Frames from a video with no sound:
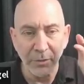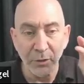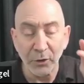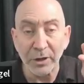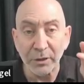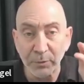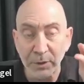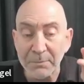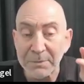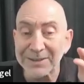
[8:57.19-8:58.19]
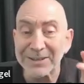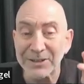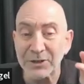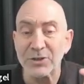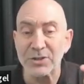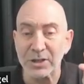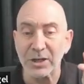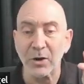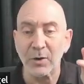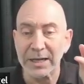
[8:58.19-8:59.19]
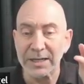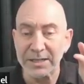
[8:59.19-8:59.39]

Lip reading: 33 million years ago and